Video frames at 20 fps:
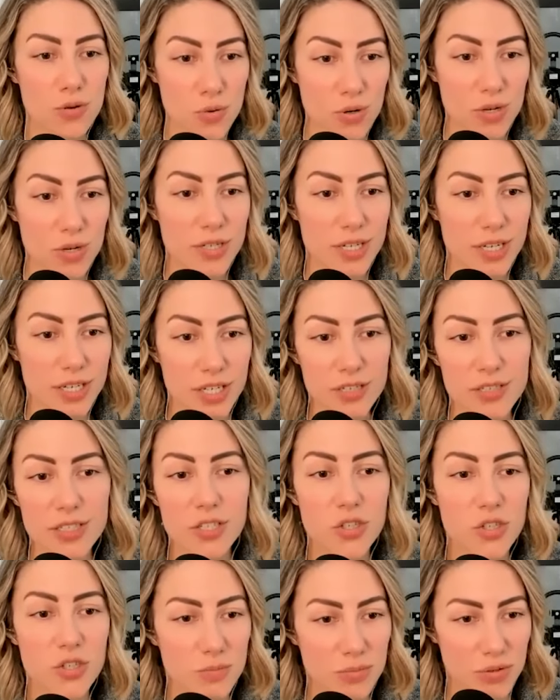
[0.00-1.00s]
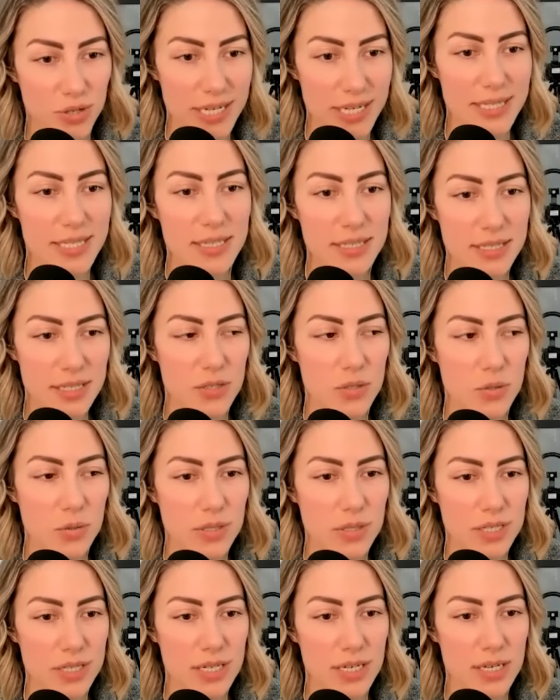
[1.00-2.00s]
order, your digital presence in
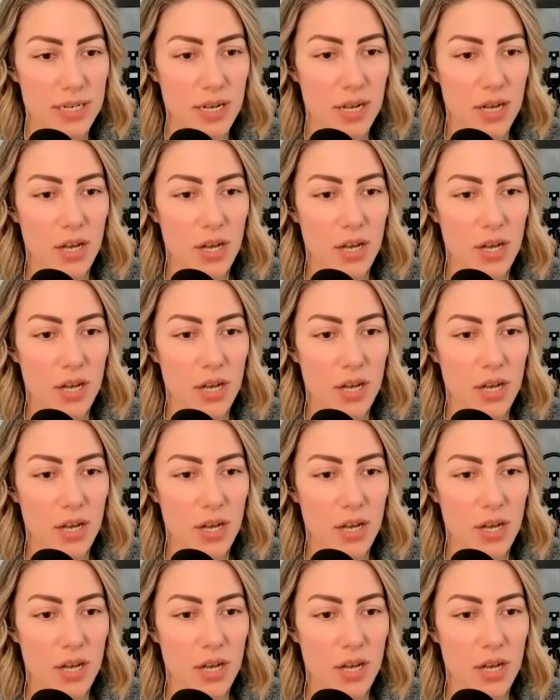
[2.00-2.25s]
order,